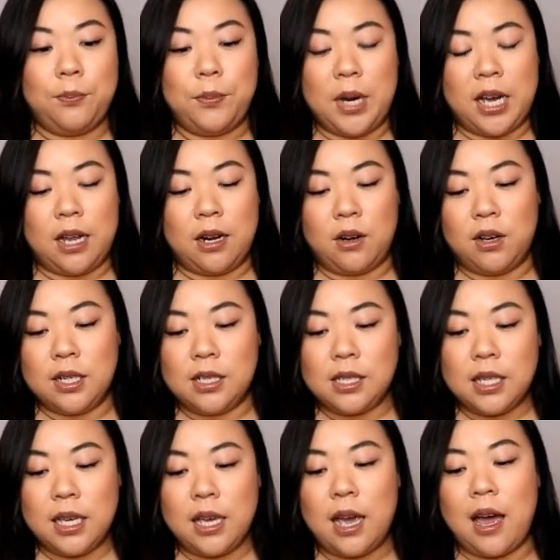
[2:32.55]
But
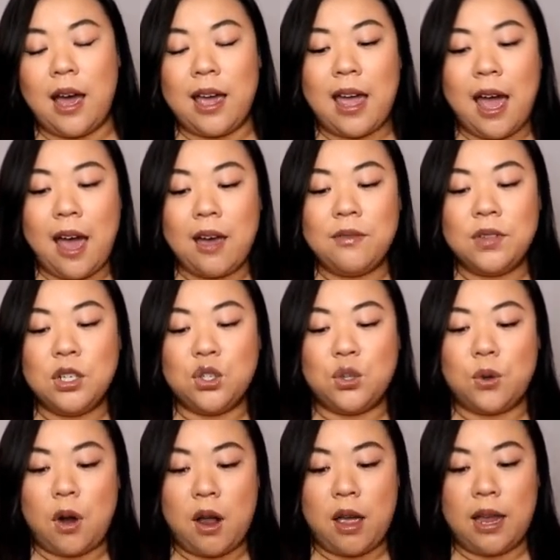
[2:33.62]
honestly, I haven't
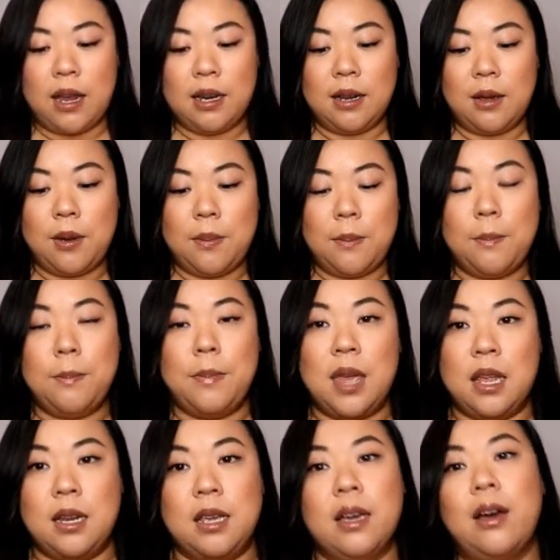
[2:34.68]
tried
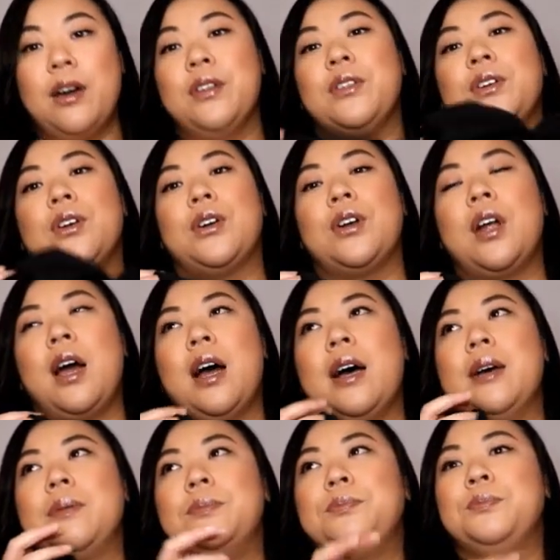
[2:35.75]
many other
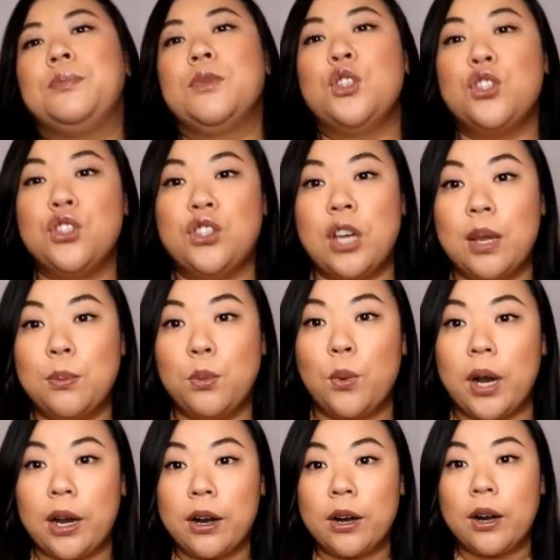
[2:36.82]

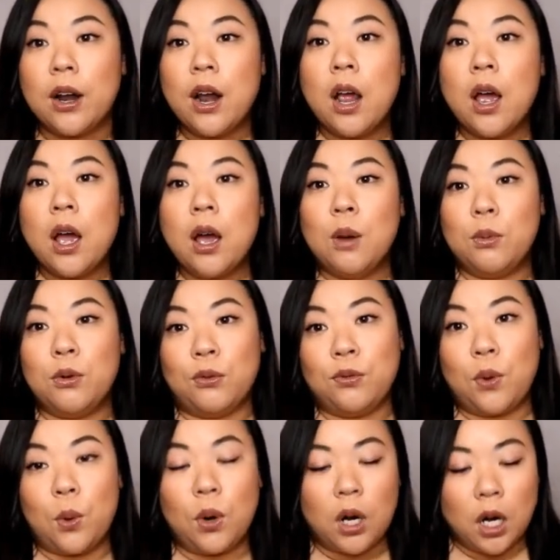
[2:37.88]
shapewear
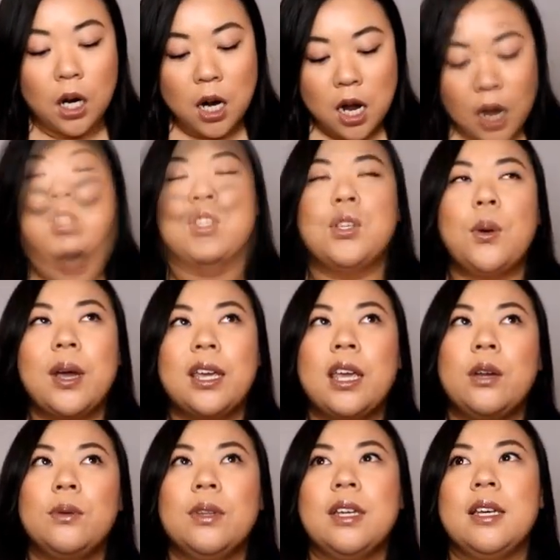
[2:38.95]
before, so I
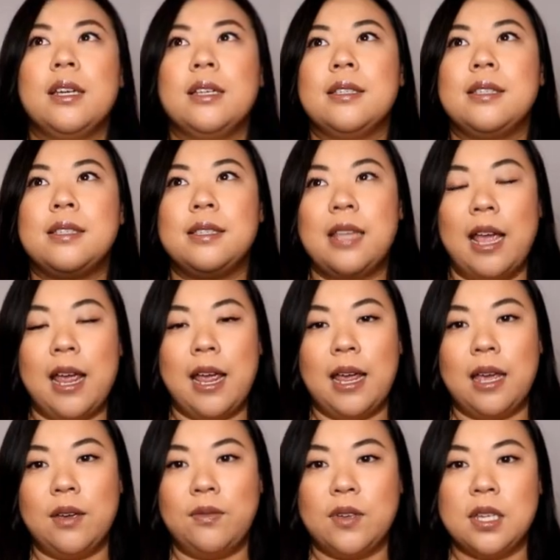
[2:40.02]
can't really say
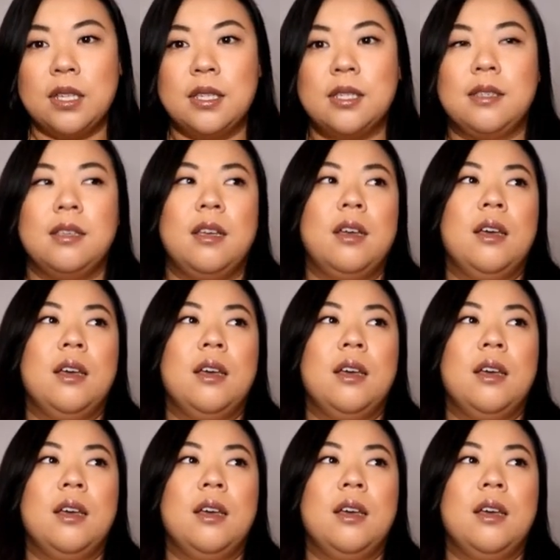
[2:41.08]
if it's